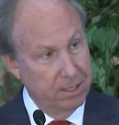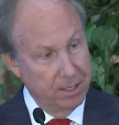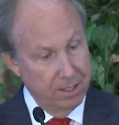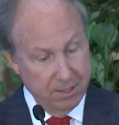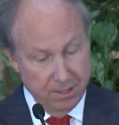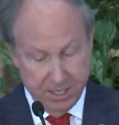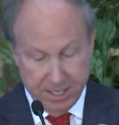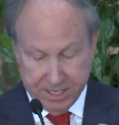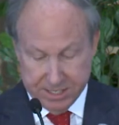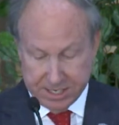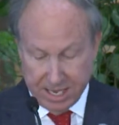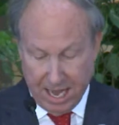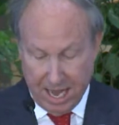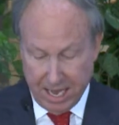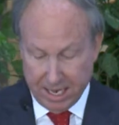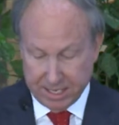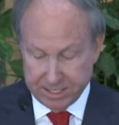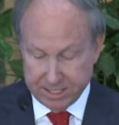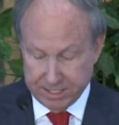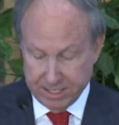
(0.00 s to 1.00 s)
these
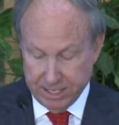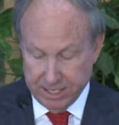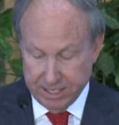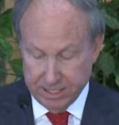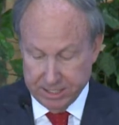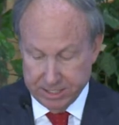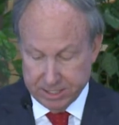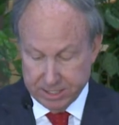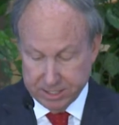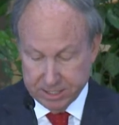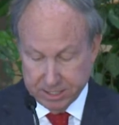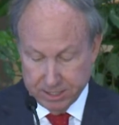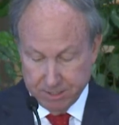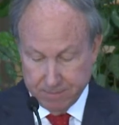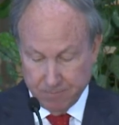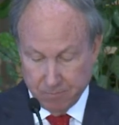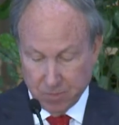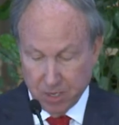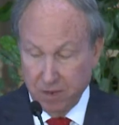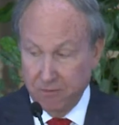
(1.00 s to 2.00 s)
axes
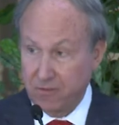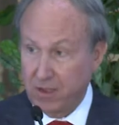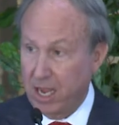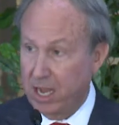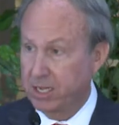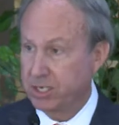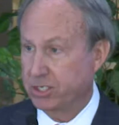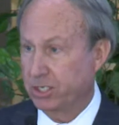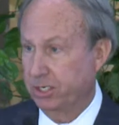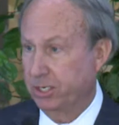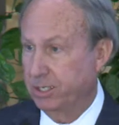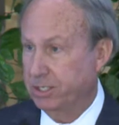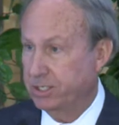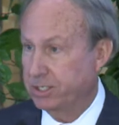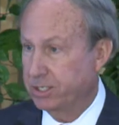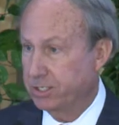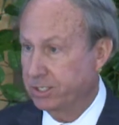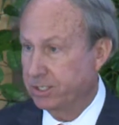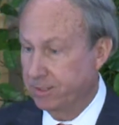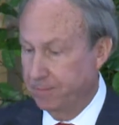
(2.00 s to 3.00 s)
of
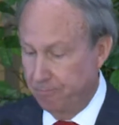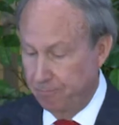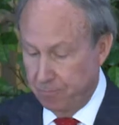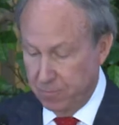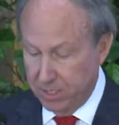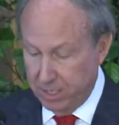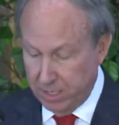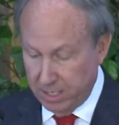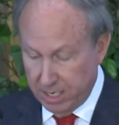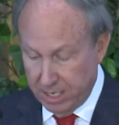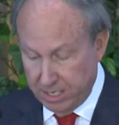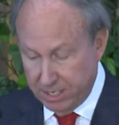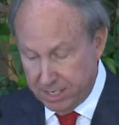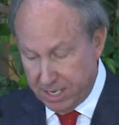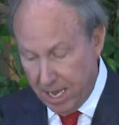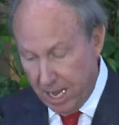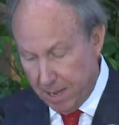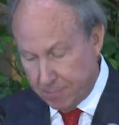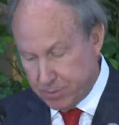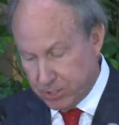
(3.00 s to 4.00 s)
excellence
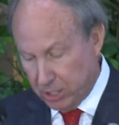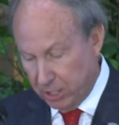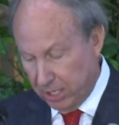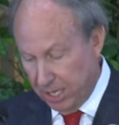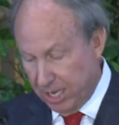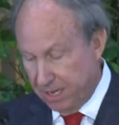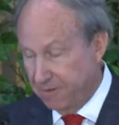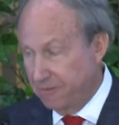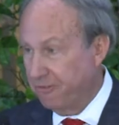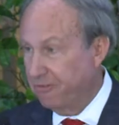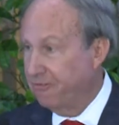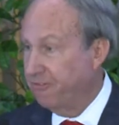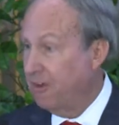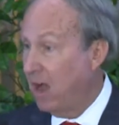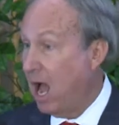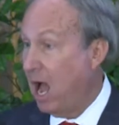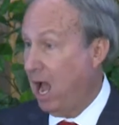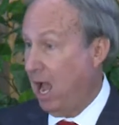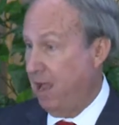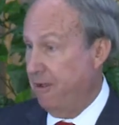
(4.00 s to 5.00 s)
encapsulate
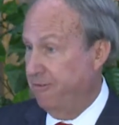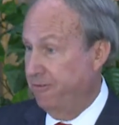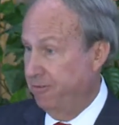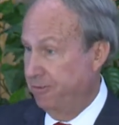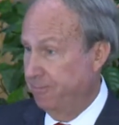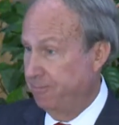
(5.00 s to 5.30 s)
5